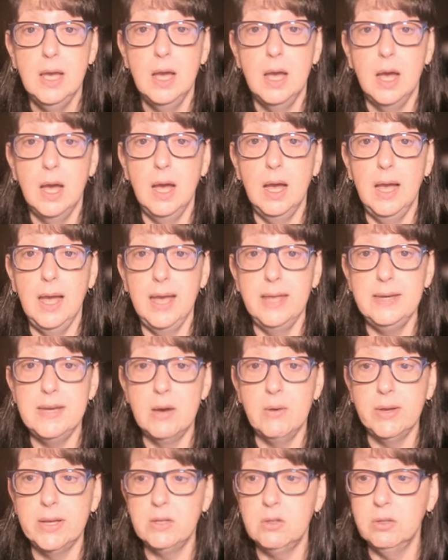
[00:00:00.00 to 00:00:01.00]
And
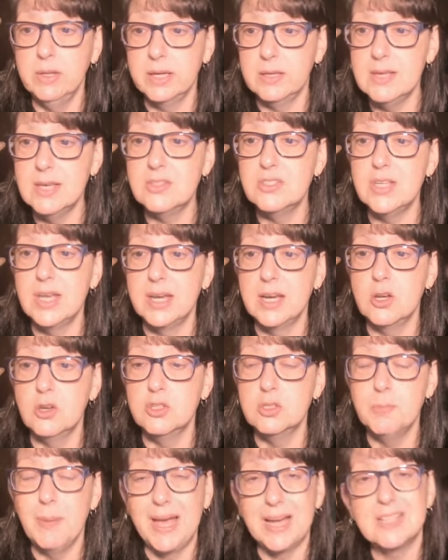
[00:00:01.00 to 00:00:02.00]
now I click this and it
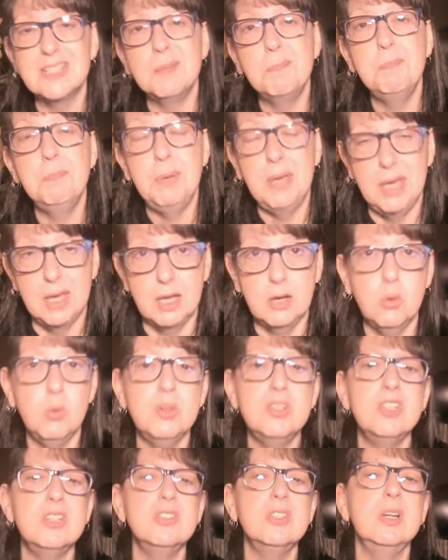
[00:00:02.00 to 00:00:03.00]
goes back to pink,
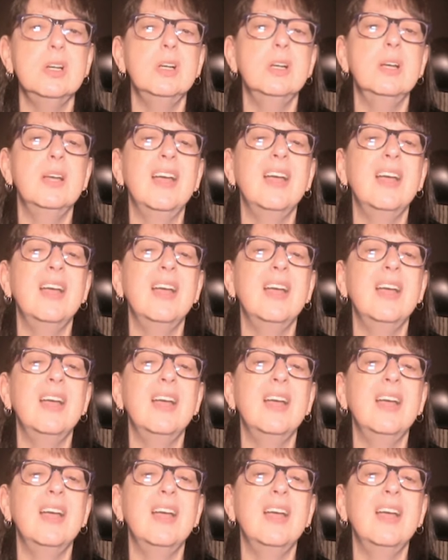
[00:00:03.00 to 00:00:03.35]
which isn't